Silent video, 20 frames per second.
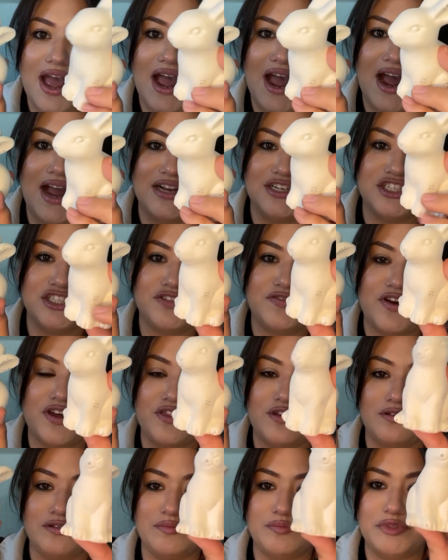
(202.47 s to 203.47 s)
I just found
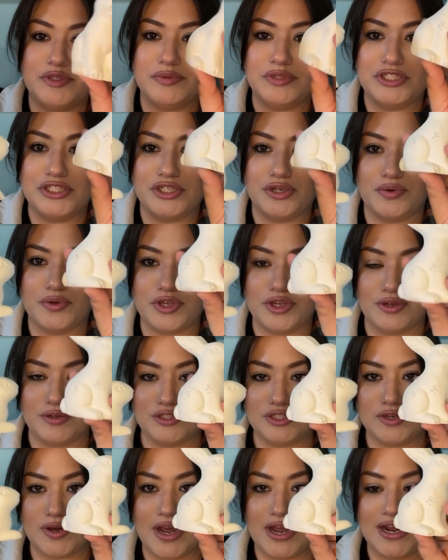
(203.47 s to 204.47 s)
them to be so cute.
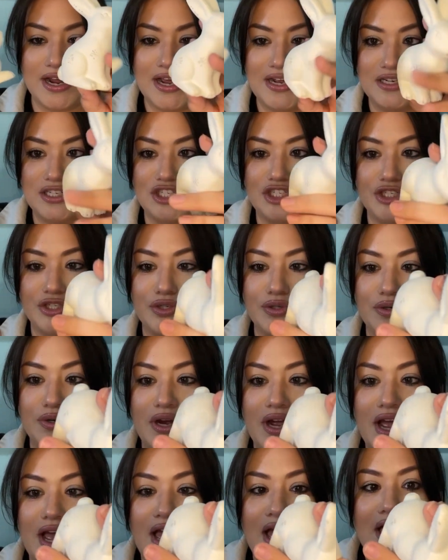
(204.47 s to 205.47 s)
So I got 2.
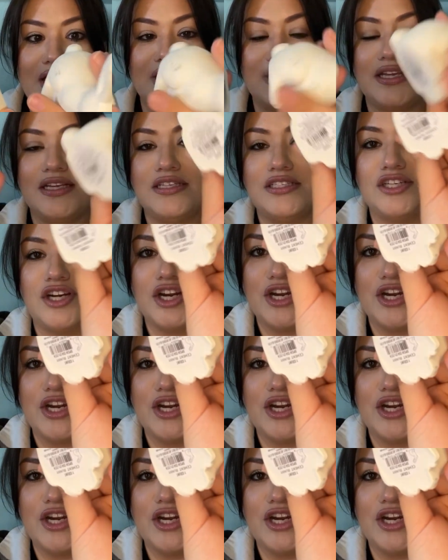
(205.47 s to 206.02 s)
These are